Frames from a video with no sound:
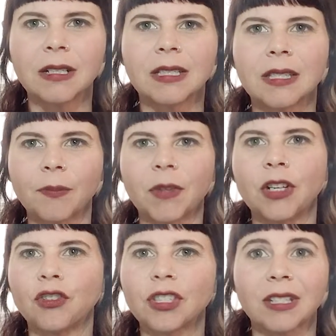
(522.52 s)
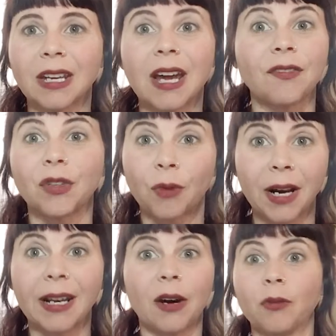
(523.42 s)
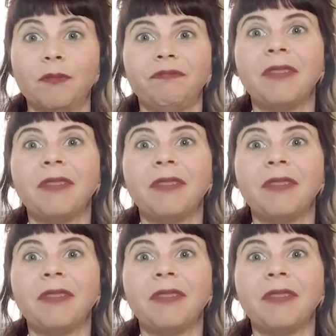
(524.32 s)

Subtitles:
it's something you're just gonna have to ride out.